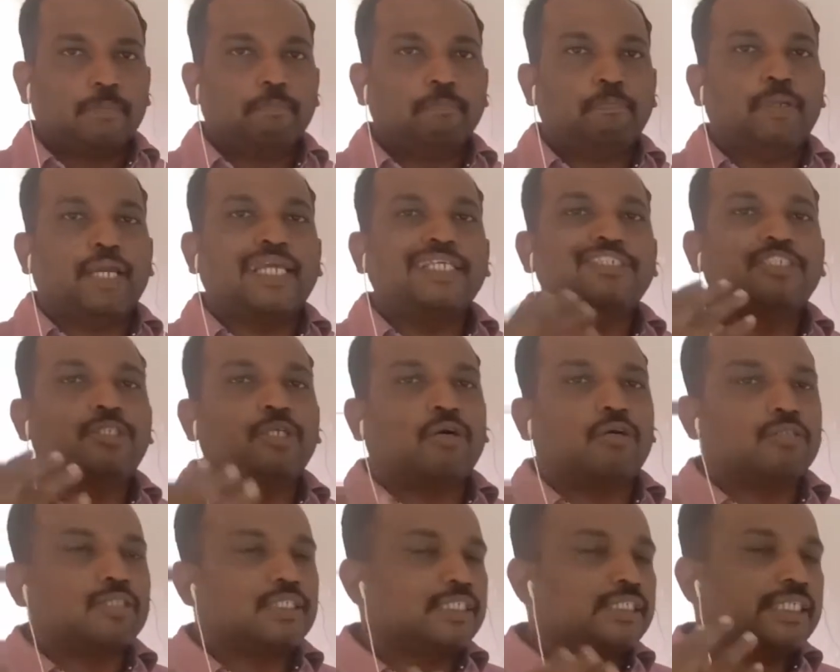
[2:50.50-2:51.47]
Based
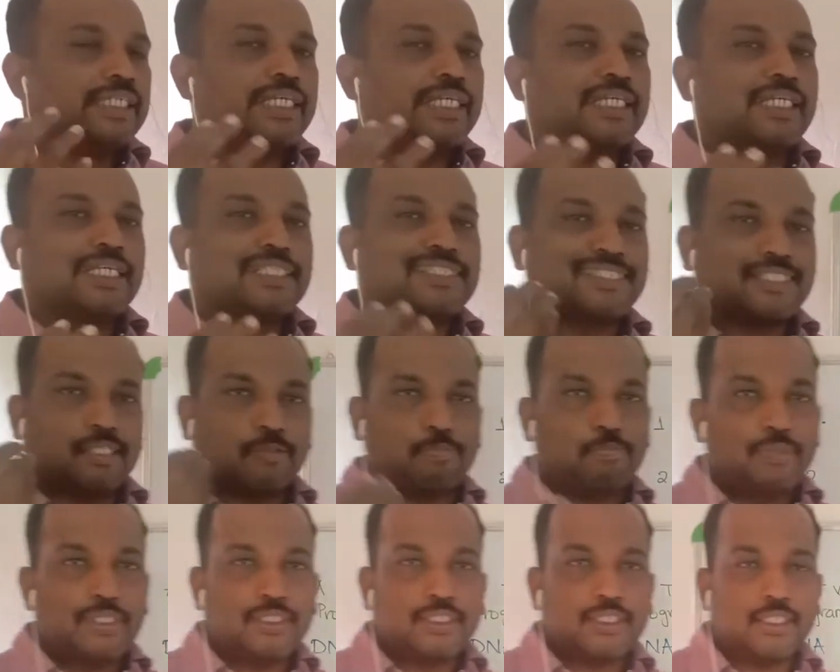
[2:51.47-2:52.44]
on the DNA
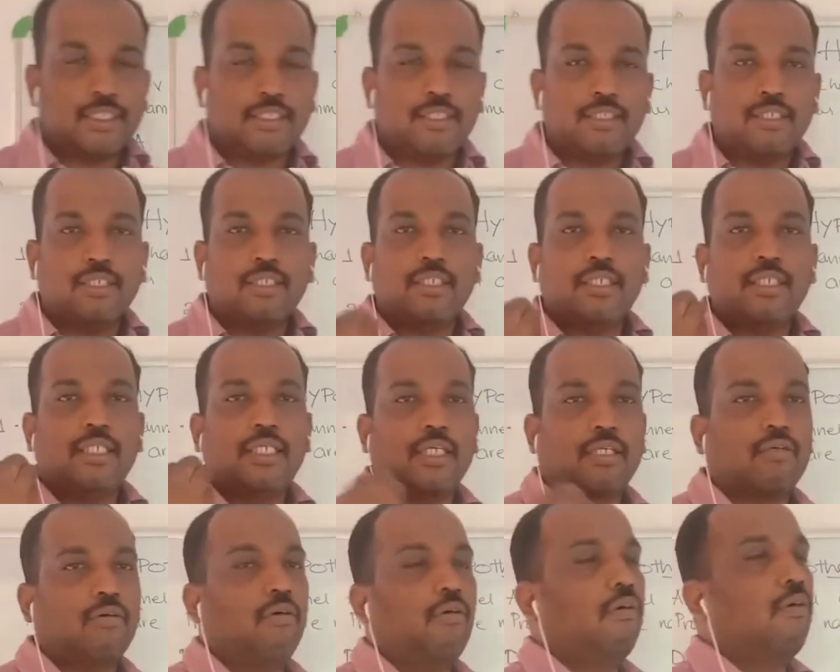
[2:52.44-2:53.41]
submitted in a
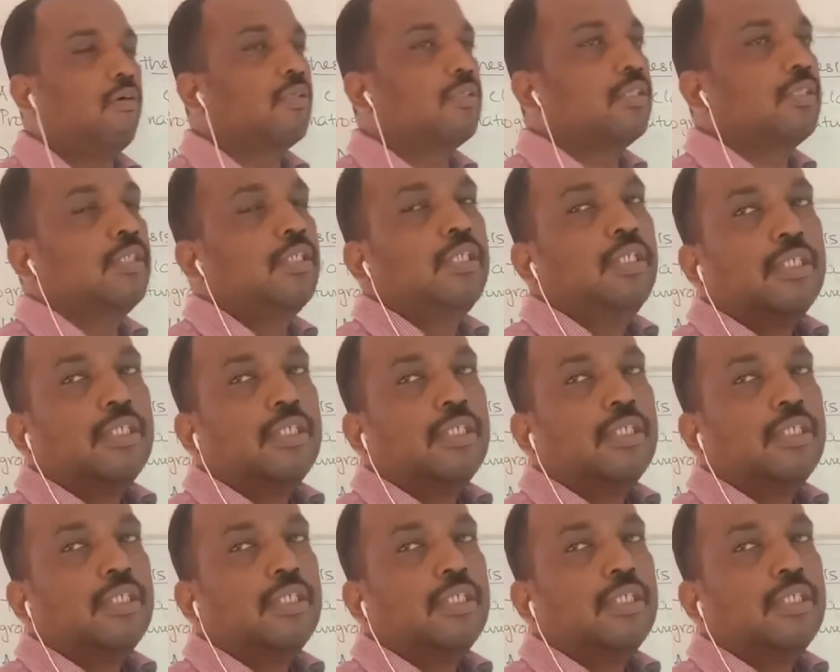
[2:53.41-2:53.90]
court,